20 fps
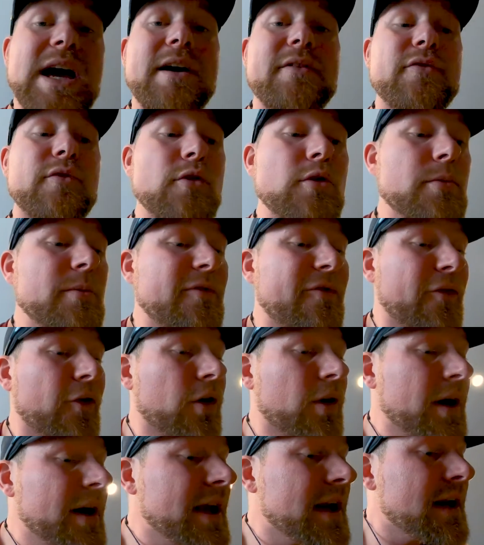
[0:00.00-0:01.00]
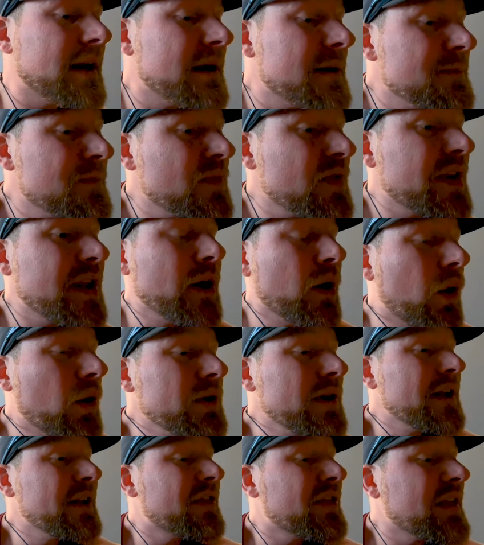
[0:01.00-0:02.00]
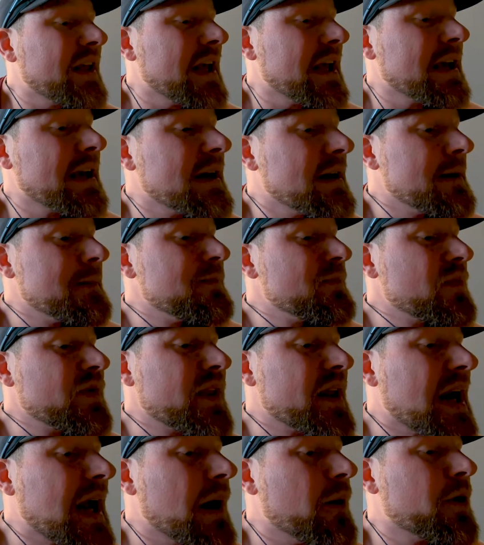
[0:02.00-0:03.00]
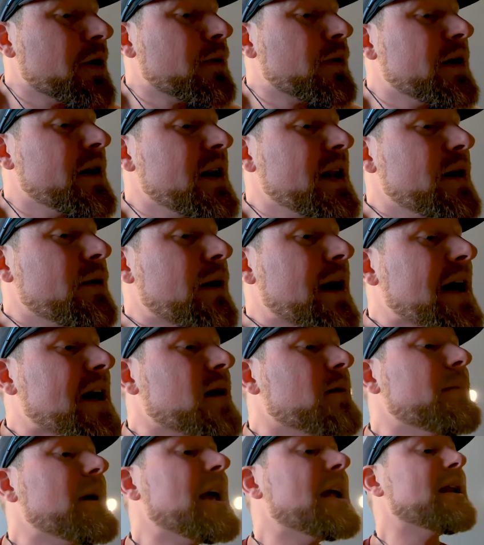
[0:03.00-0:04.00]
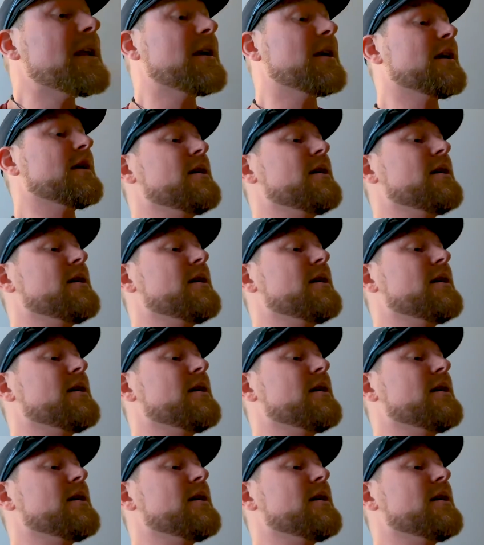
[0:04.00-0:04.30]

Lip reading: you have room for it, the only thing that I would really recommend